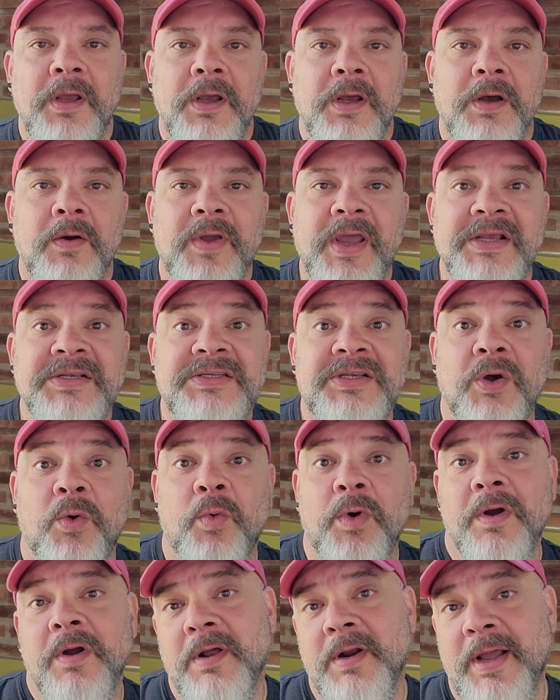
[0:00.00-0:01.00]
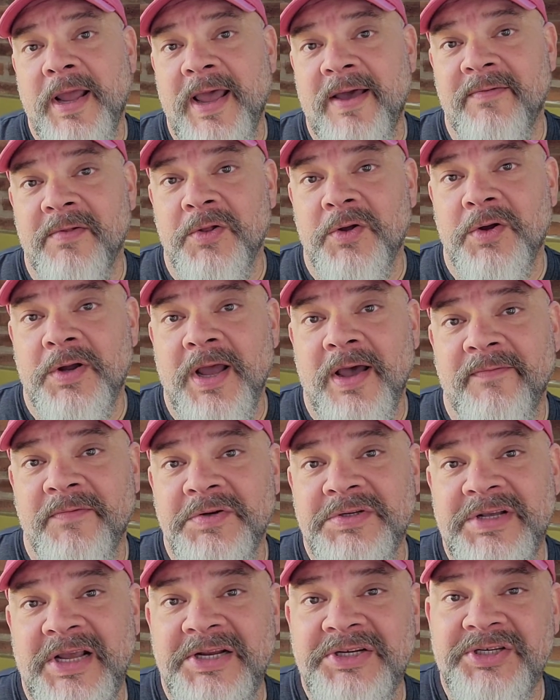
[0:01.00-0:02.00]
Okay, so we're going to have a little
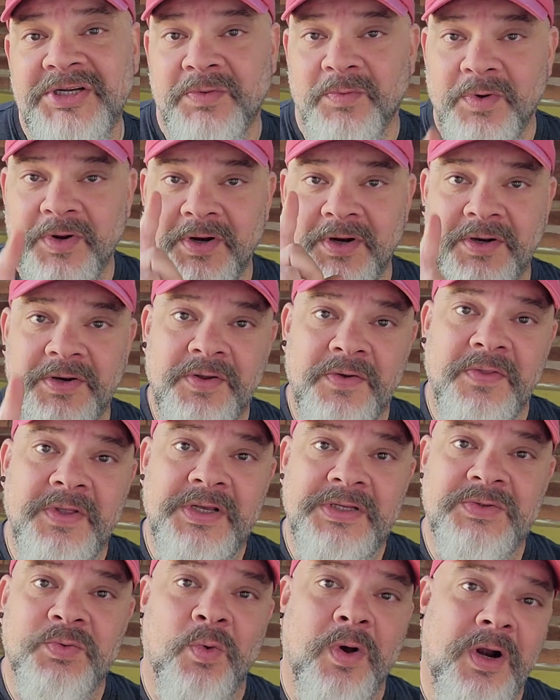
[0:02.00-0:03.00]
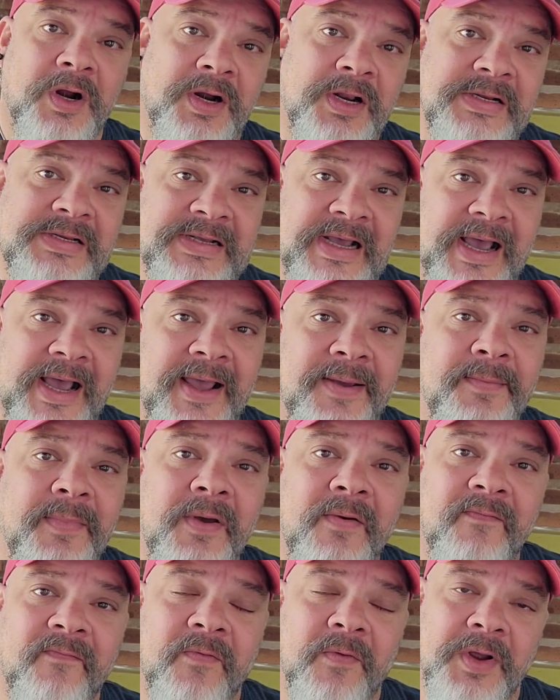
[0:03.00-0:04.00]
conversation. We're going to do this one at a time
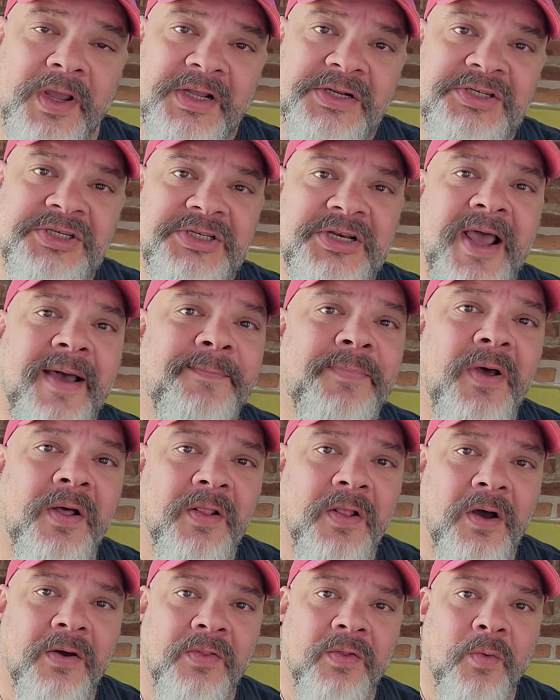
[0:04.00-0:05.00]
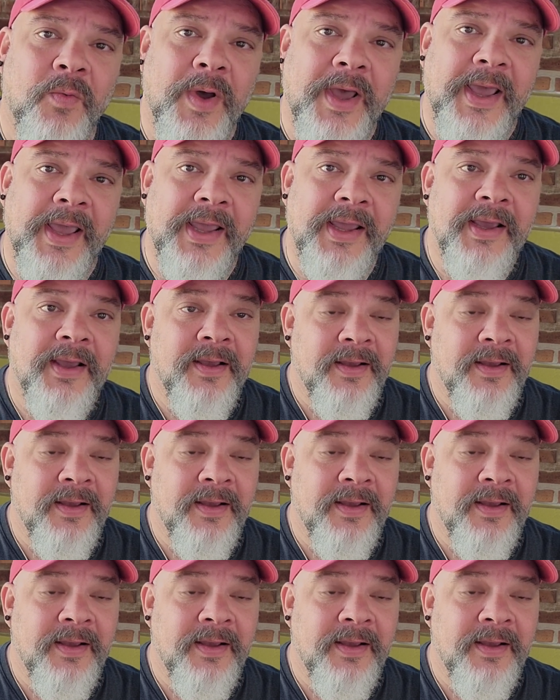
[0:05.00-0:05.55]
for each step along the way.